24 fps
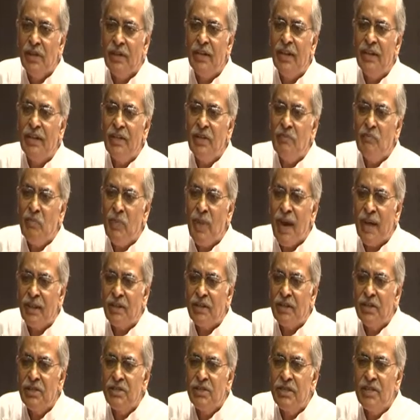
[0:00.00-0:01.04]
that the
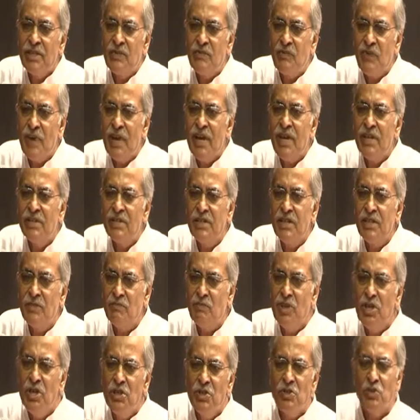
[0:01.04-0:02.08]
methods and ways and
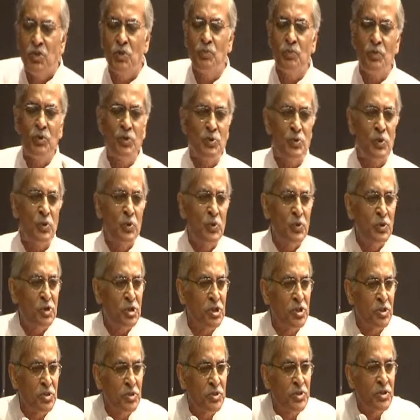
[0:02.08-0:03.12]
means of
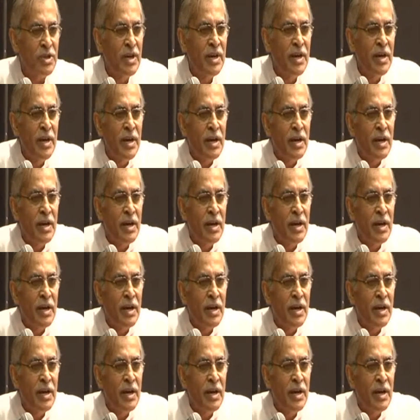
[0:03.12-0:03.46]
resolutions